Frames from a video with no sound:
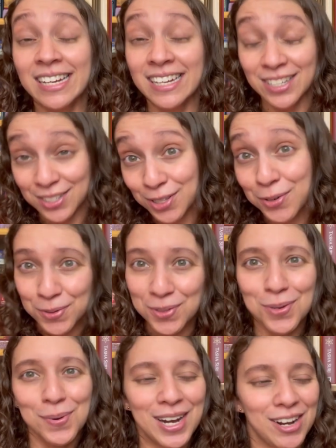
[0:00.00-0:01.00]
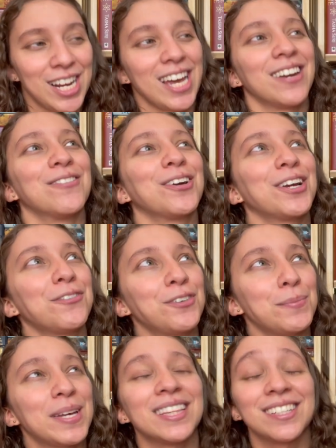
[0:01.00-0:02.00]
So, so we're here again. We're gonna
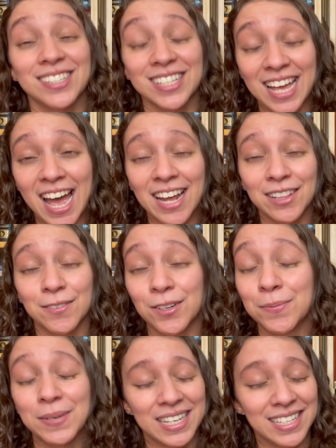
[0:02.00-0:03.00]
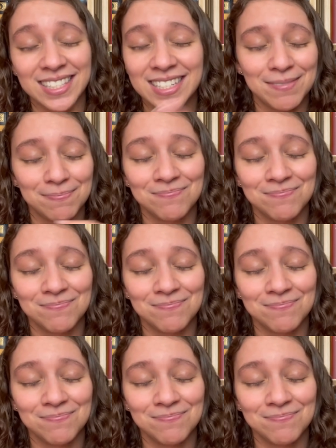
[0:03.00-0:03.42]
film it. There's a cat in the room. He's,